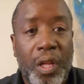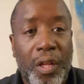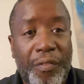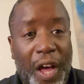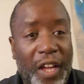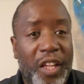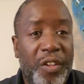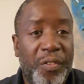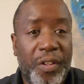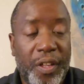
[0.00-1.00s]

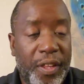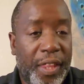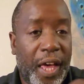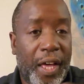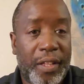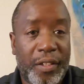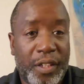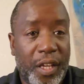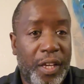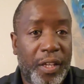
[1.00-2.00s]
vacuum that,
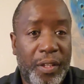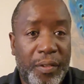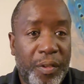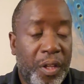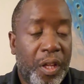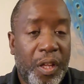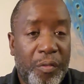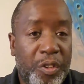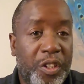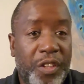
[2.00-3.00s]
okay,
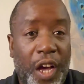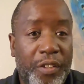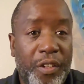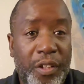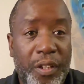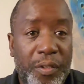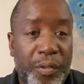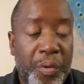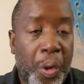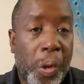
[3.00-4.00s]
with the Dyson.
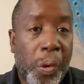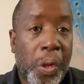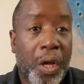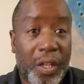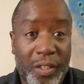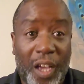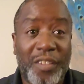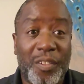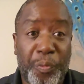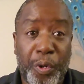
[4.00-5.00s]
And
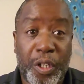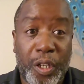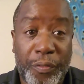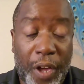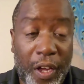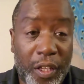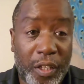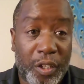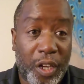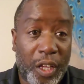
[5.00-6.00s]
Dyson's a pretty good vacuum
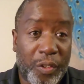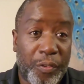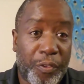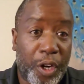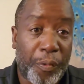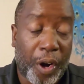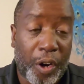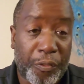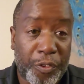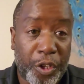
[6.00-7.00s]
cleaner. That's a very
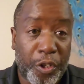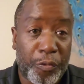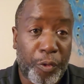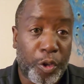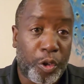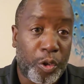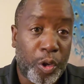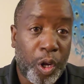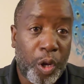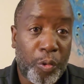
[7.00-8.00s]
powerful motor.
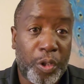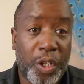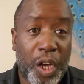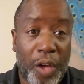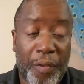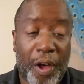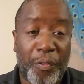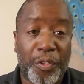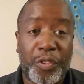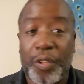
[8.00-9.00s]
One time I
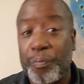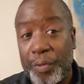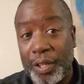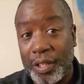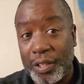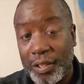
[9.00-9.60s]
almost didn't beat it,